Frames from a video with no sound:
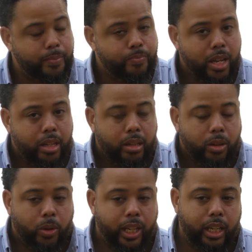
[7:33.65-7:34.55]

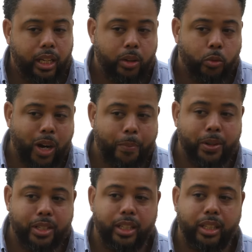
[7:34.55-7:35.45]
Mm-hmm. We
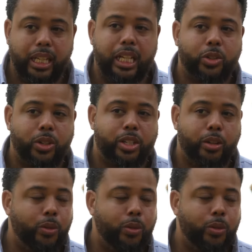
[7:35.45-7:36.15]
represent the interests